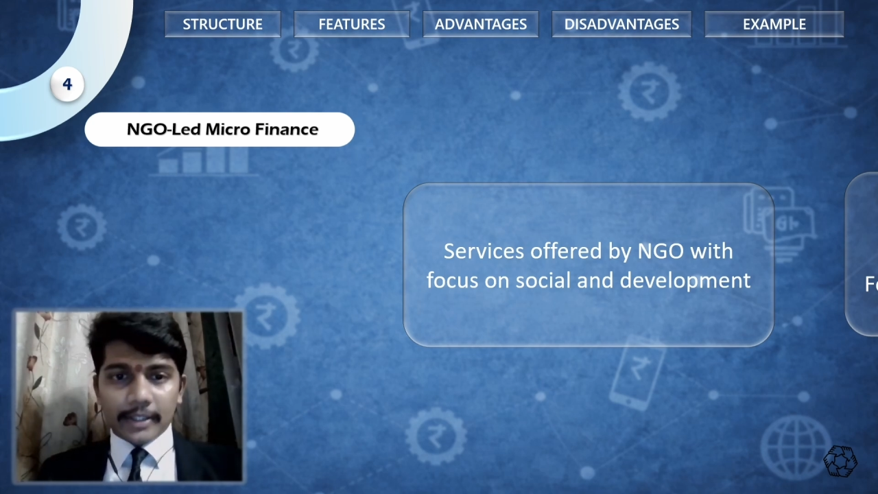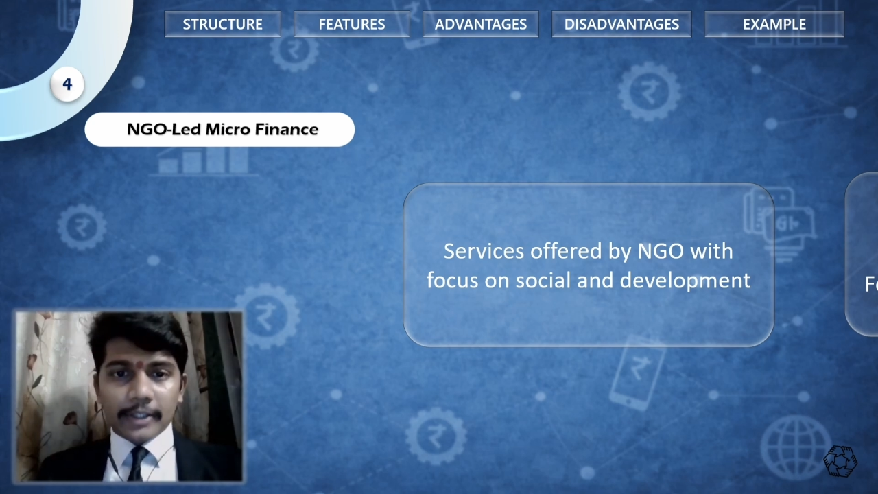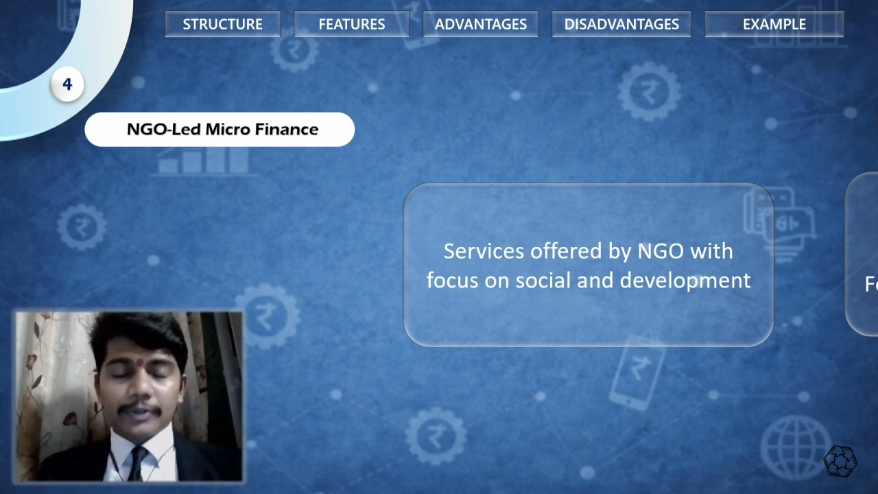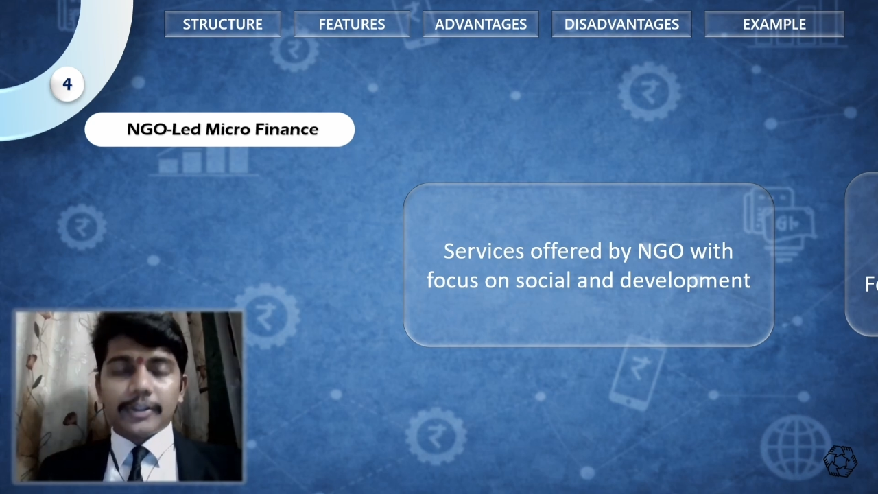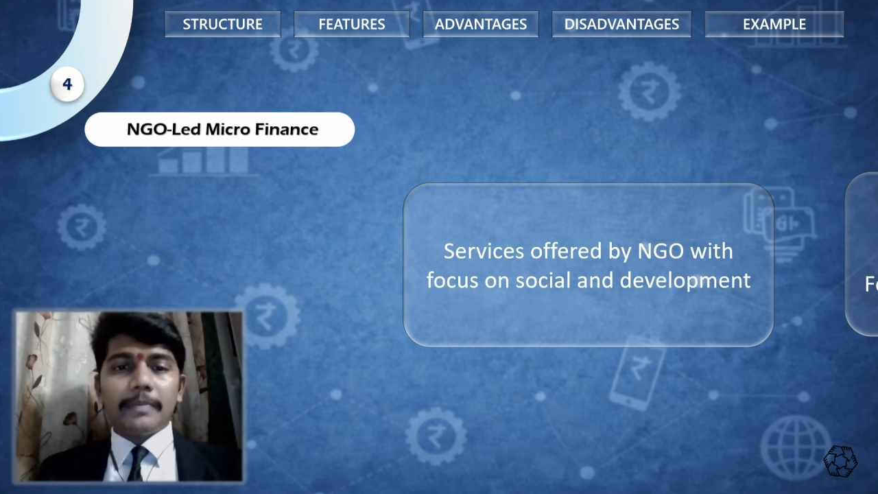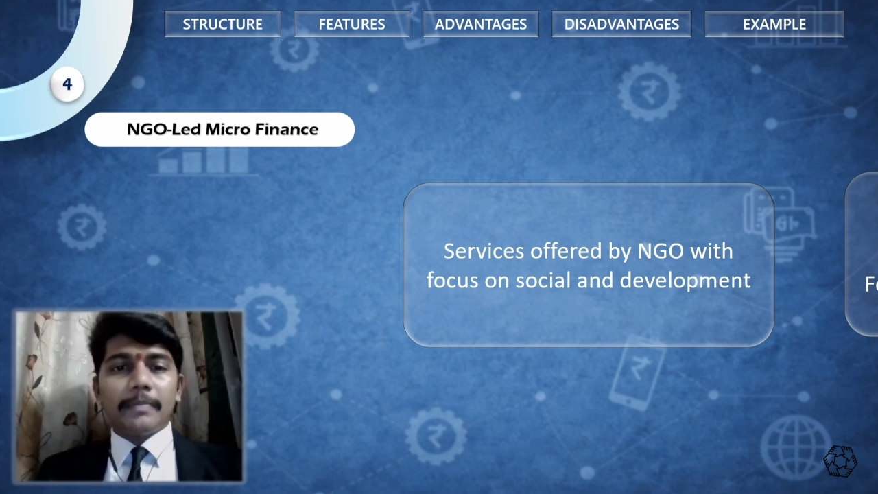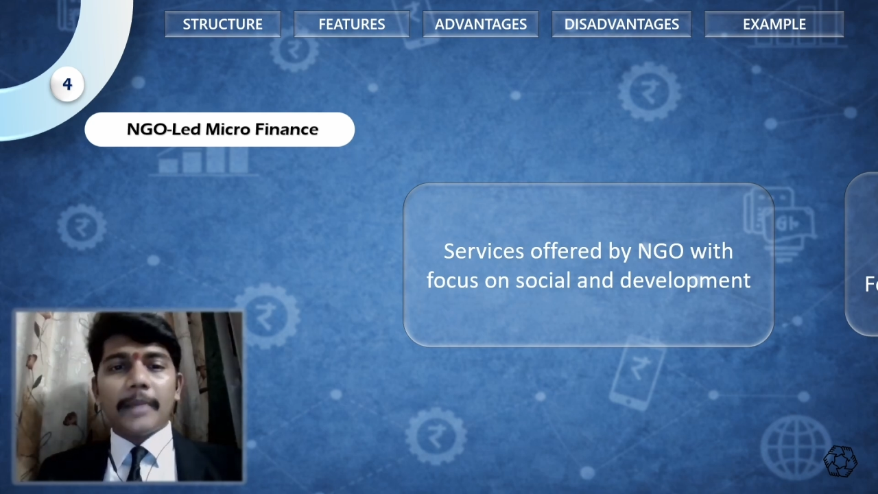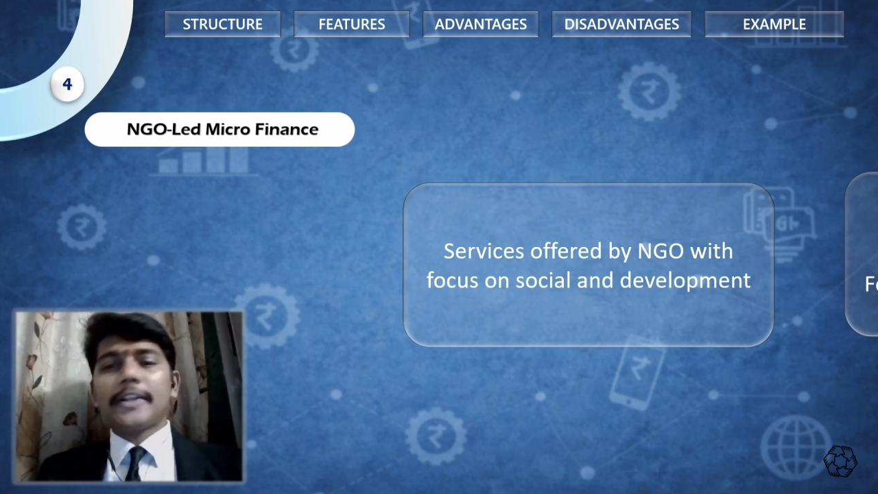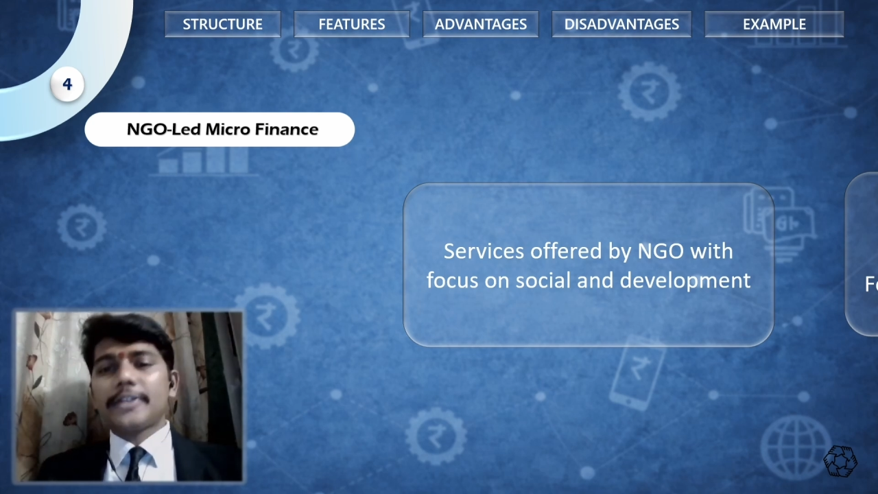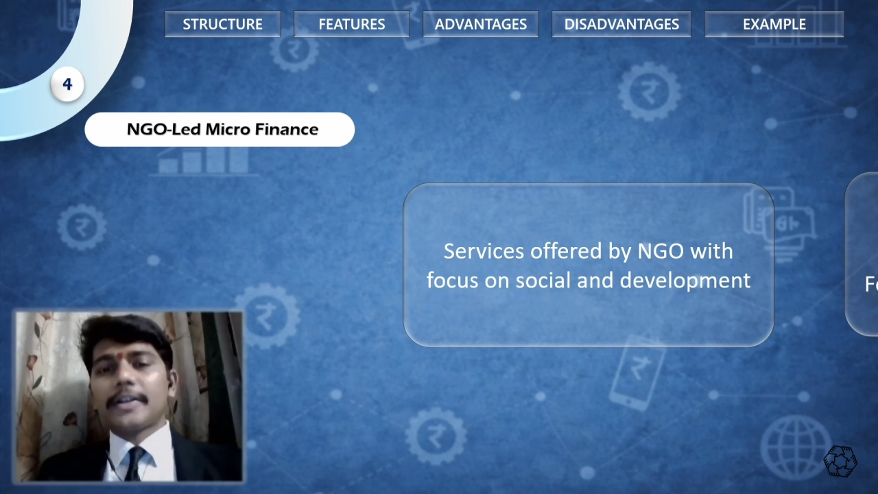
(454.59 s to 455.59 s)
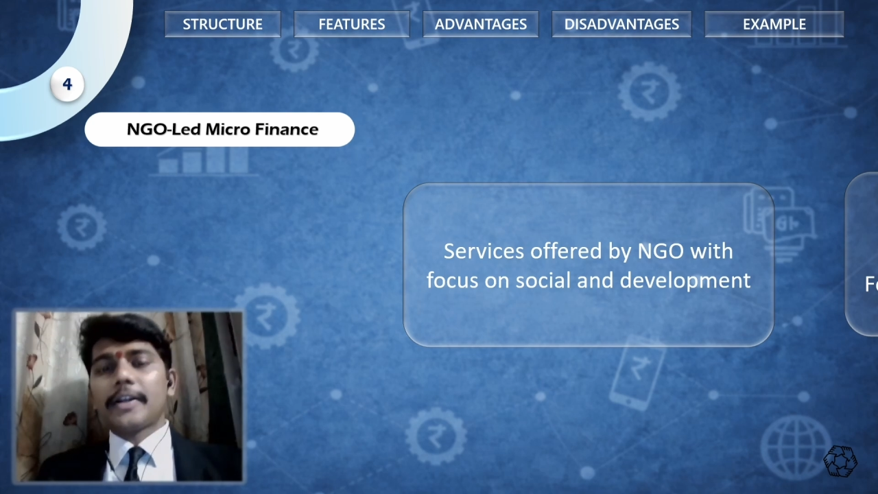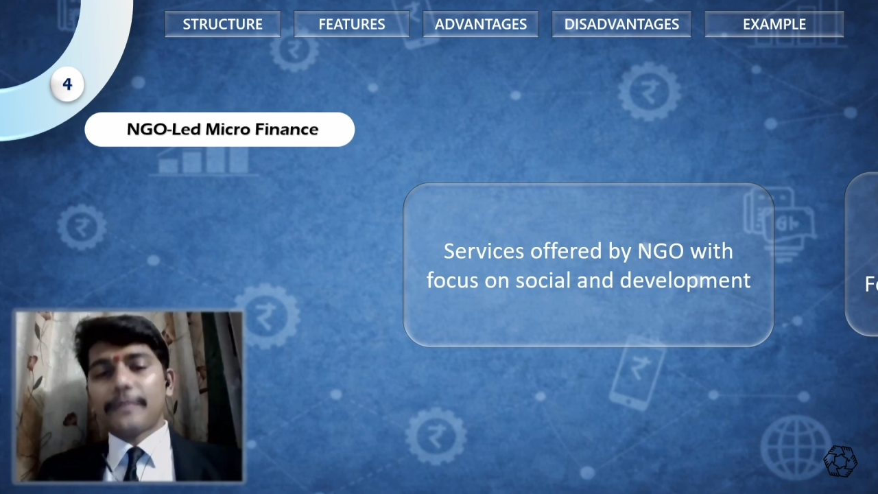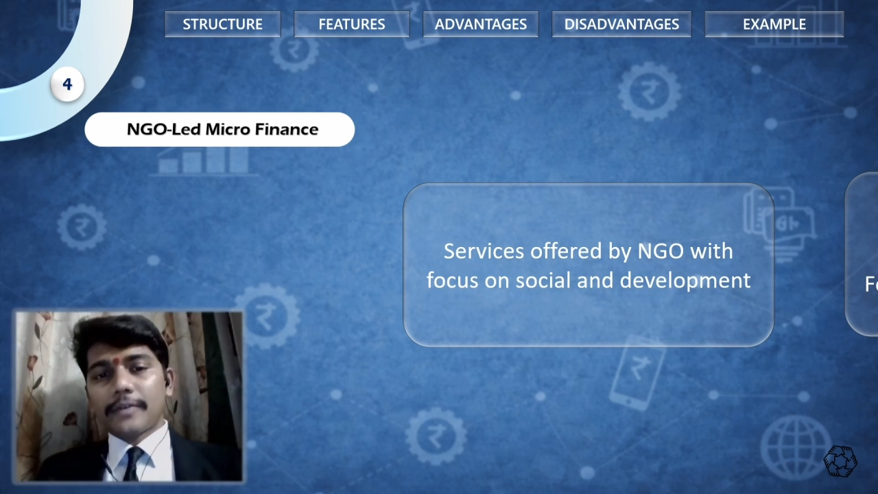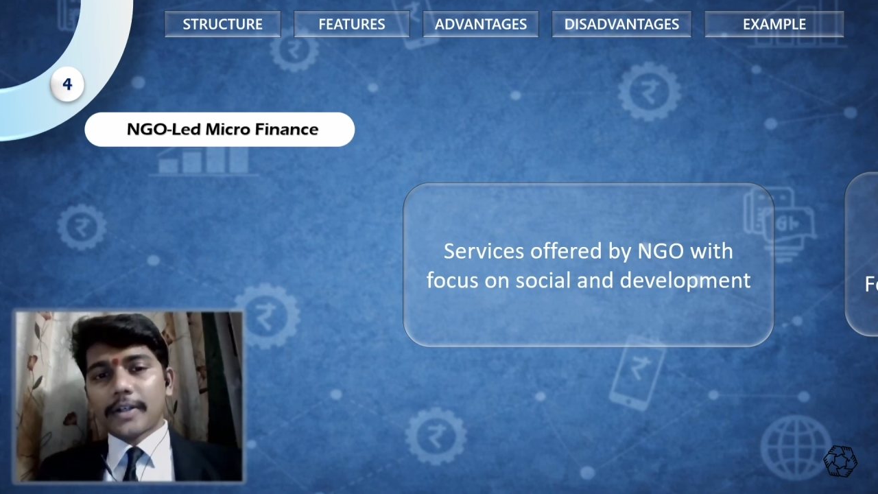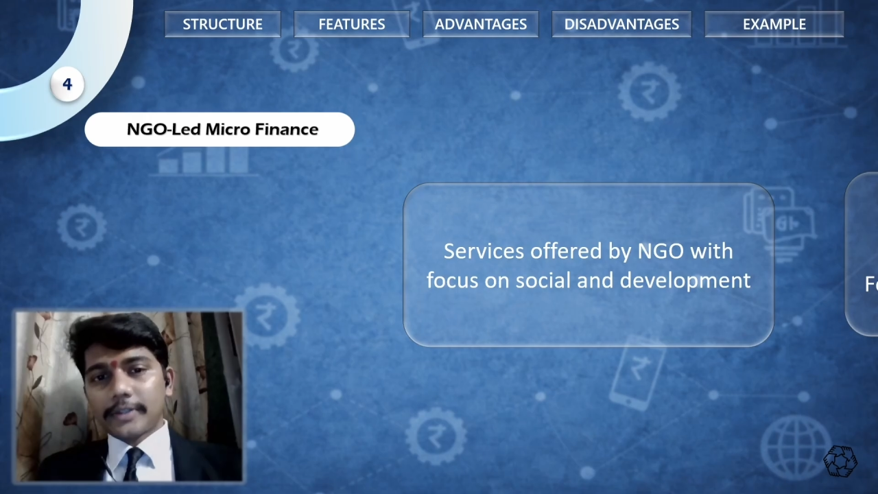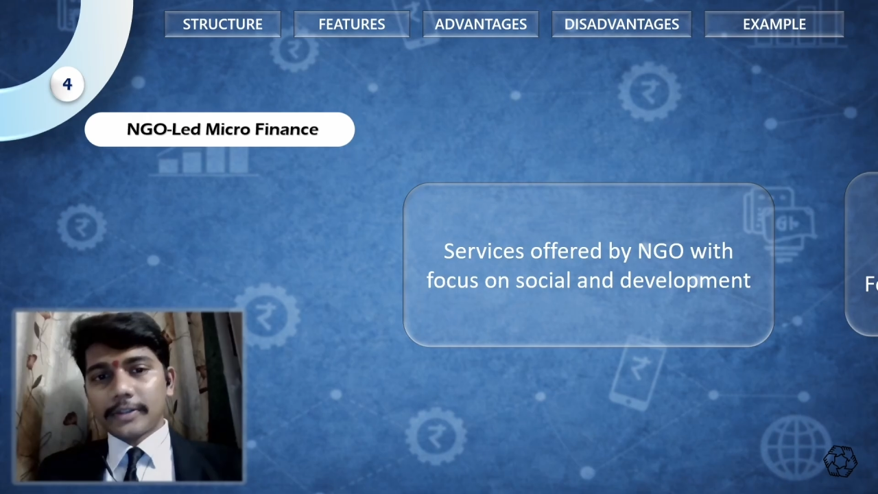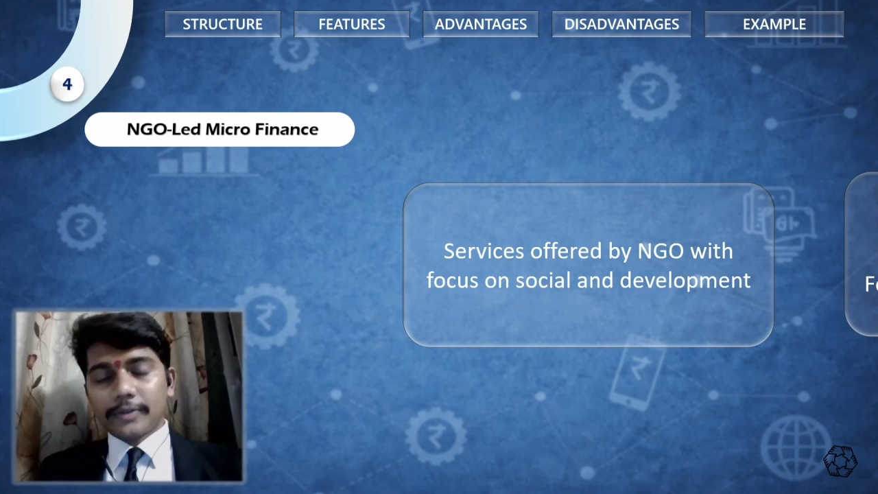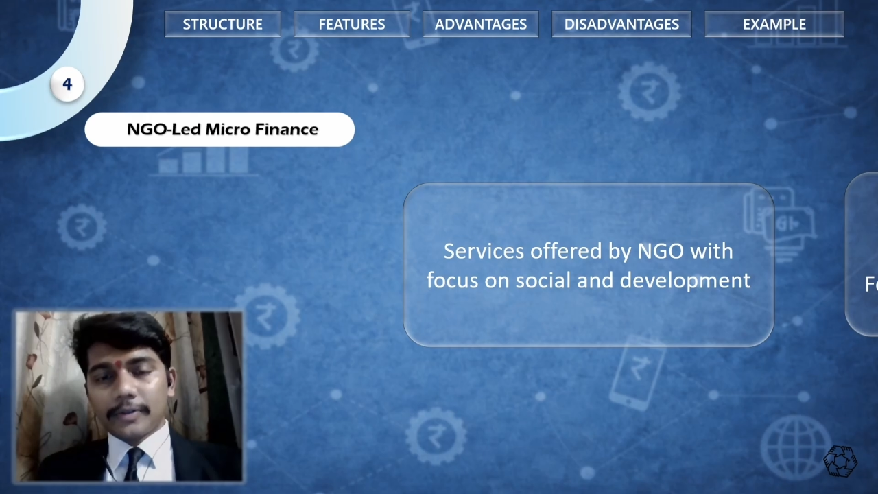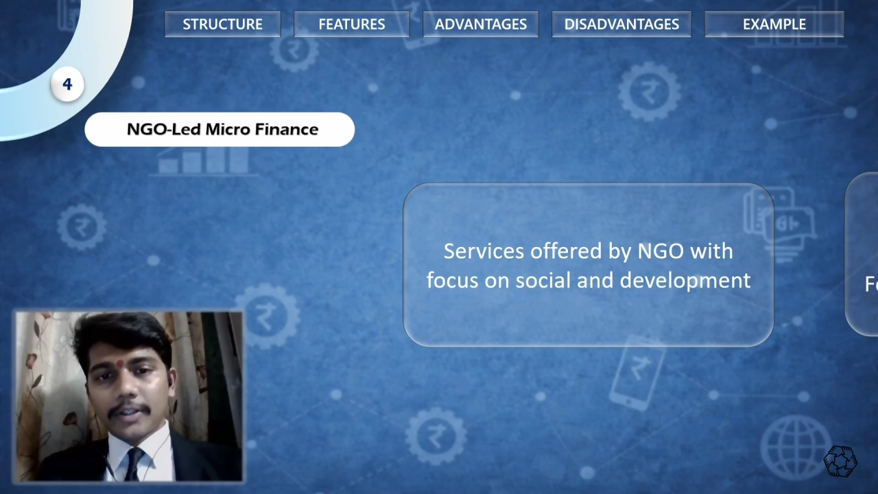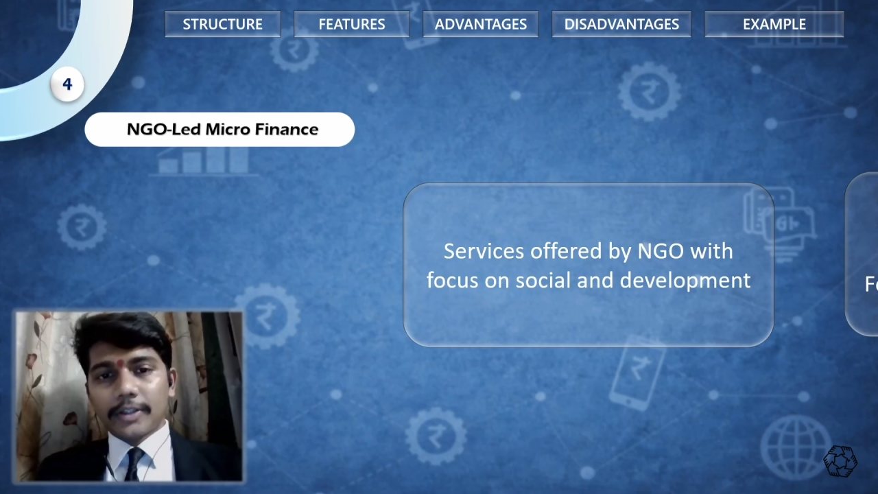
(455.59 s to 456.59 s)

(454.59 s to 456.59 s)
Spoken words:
So their majorly focus is on the